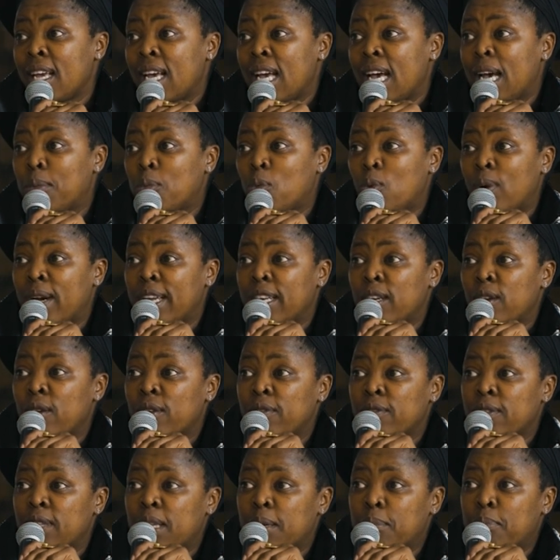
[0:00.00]
I'm one
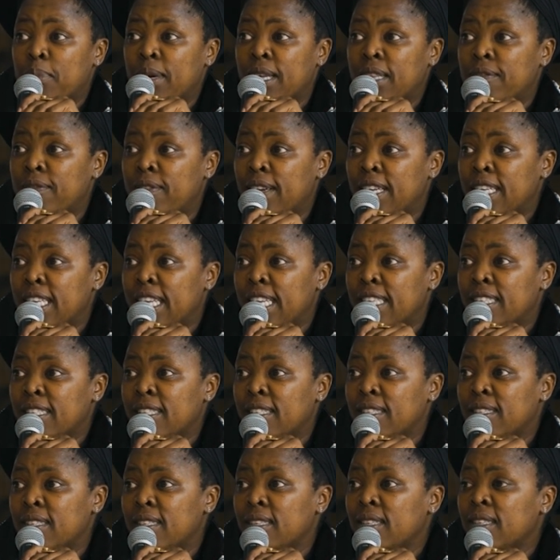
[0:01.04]
of the
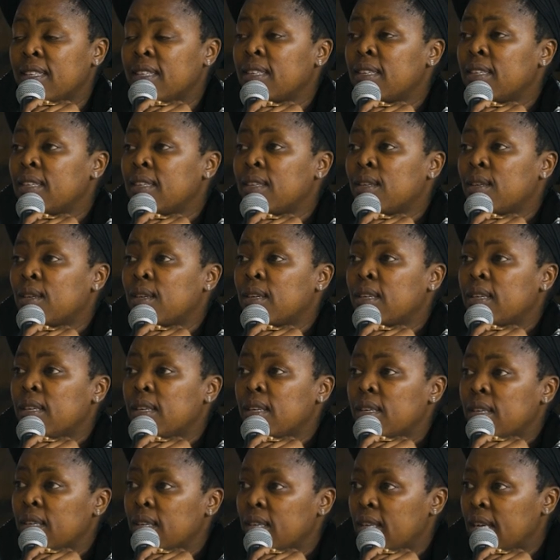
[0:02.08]
pathfinders
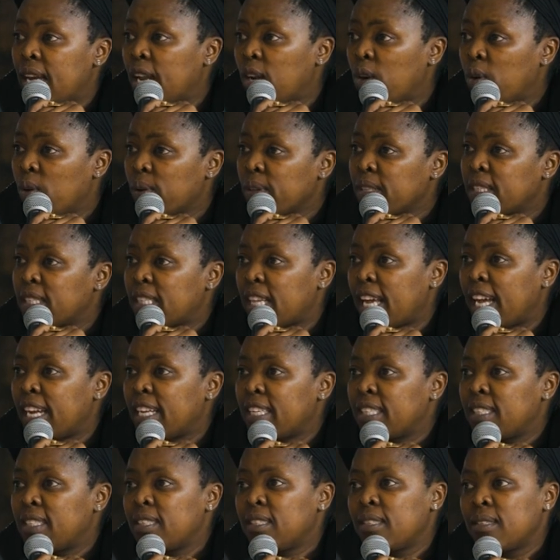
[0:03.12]

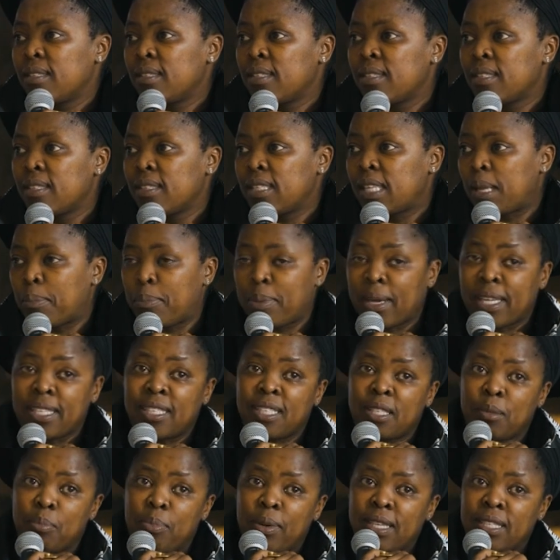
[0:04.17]
alongside the
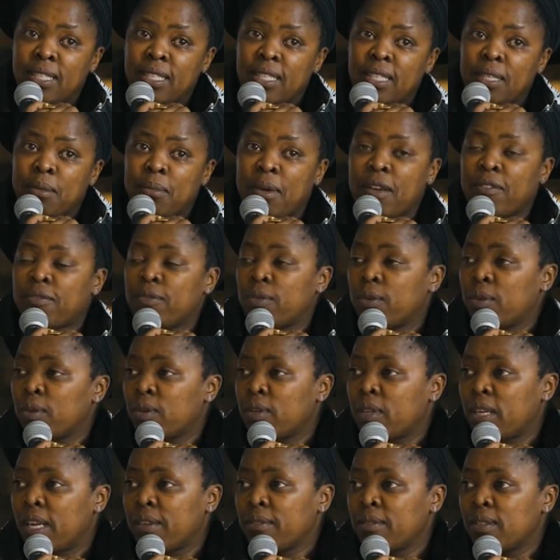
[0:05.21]
participants in my
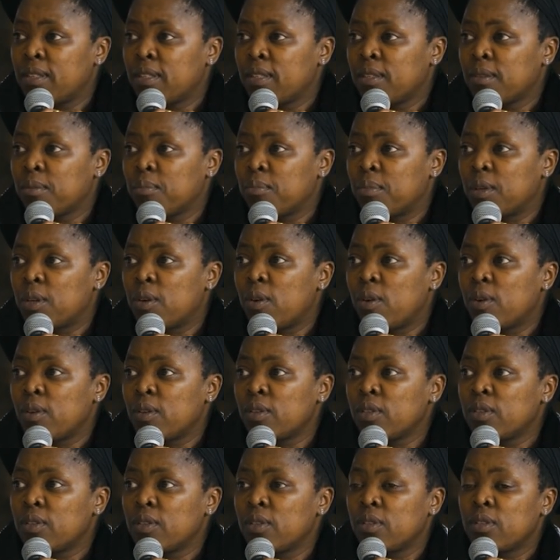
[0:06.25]
photographs,
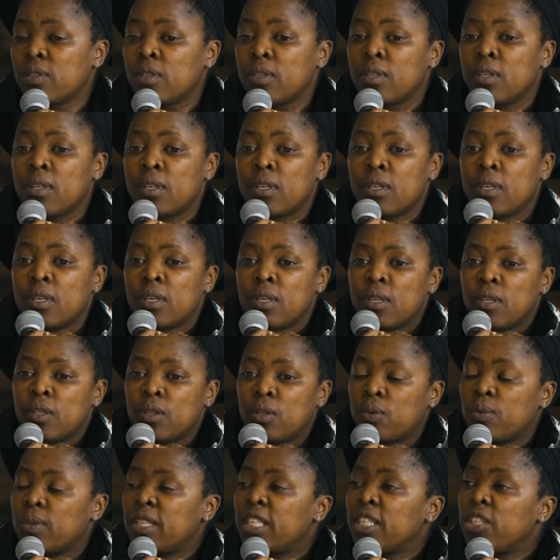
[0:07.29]
because
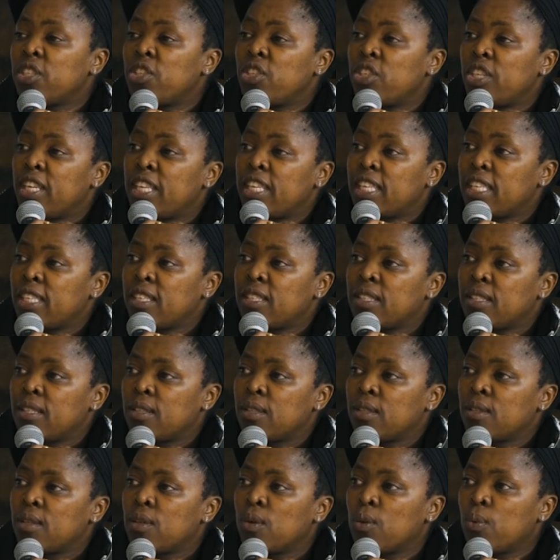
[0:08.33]
through these
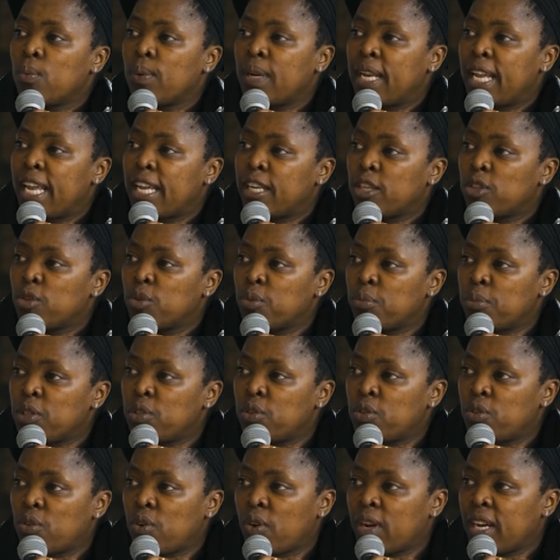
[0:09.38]
journeys, we learn to be
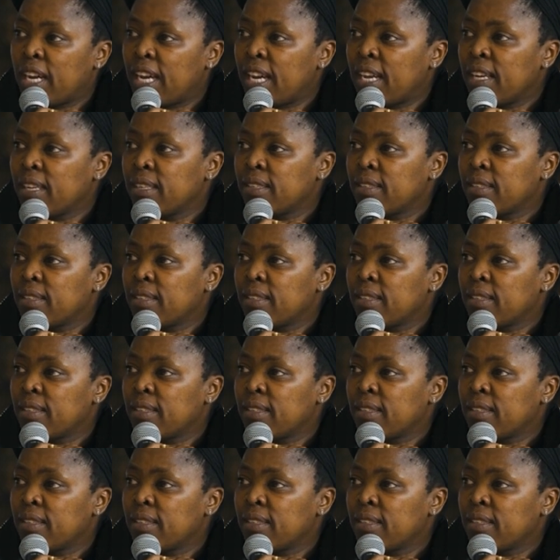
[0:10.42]
stronger